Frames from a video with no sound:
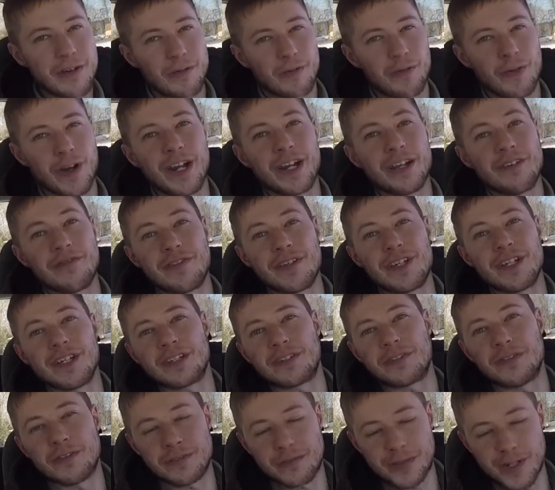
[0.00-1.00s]
ready
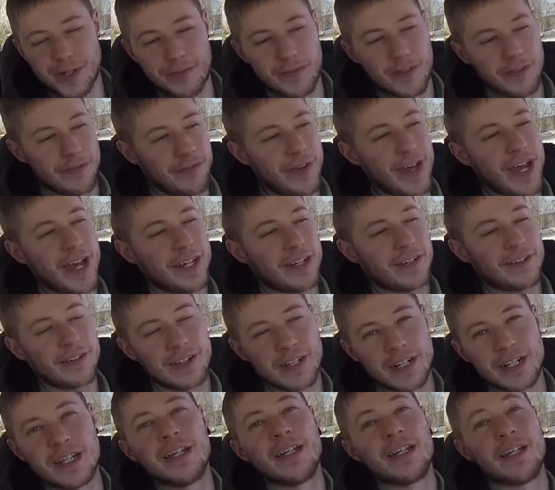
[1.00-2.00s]
vehicle from the
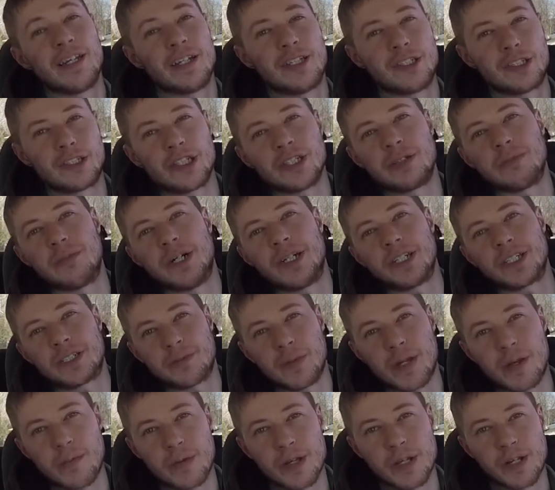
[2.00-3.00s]
factory, Trail Boss
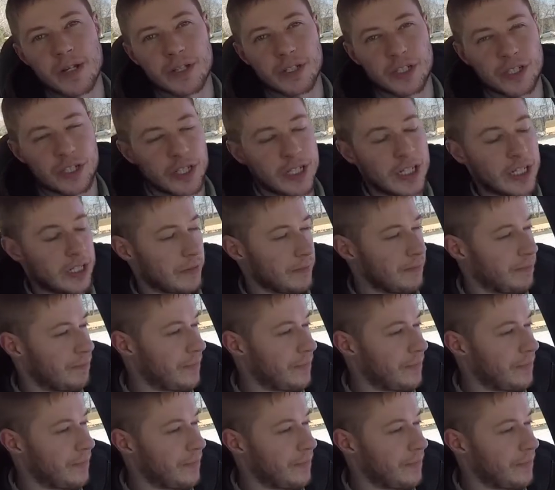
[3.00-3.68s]
may be your truck.